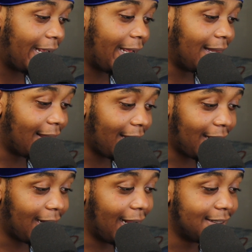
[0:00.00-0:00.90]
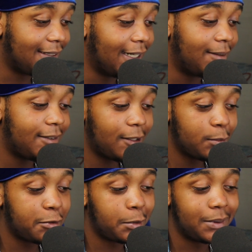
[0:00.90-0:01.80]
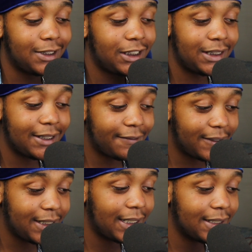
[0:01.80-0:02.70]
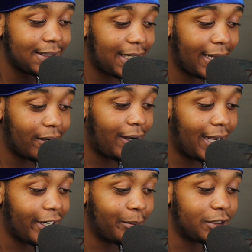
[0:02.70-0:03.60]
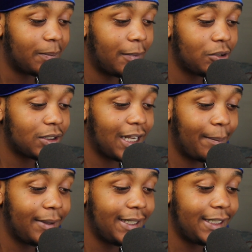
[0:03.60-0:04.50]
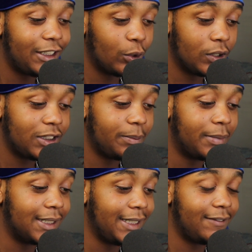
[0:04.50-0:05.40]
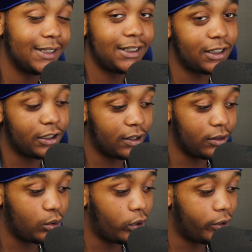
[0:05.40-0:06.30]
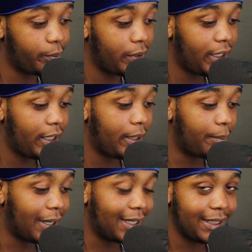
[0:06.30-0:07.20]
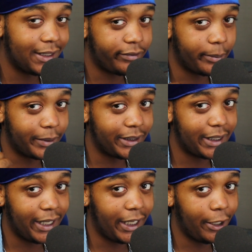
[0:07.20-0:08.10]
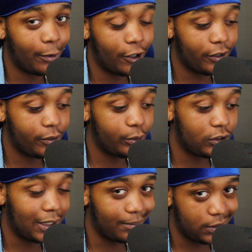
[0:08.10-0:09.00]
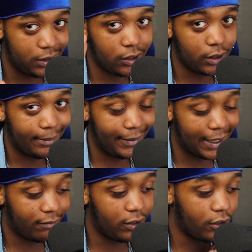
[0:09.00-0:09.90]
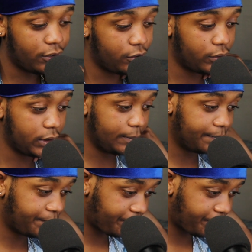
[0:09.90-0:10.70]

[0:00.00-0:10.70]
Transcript: And then I said, in terms of specific scale items, the most commonly endorsed belief. This is another quote, but I think it's from the same article, so I'm still going to be having it on the screen.